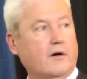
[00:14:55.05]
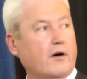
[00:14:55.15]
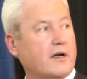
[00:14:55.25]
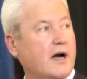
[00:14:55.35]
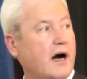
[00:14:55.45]

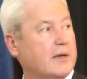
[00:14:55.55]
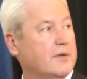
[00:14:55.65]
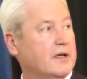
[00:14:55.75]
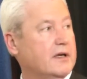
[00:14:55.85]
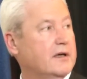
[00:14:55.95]
our
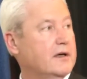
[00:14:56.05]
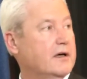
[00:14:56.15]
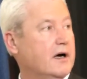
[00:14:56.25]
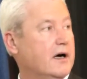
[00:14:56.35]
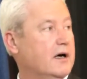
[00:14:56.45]
economy
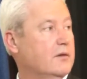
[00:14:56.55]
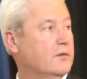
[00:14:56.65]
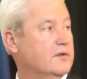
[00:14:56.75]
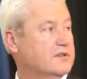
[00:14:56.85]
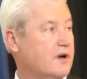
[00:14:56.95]
uh,
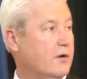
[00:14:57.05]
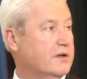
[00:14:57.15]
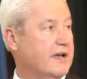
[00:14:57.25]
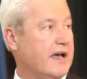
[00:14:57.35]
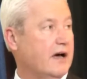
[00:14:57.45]
was slowing
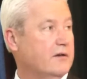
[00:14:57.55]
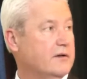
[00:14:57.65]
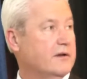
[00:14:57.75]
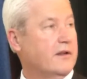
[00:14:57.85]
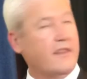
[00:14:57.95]
down,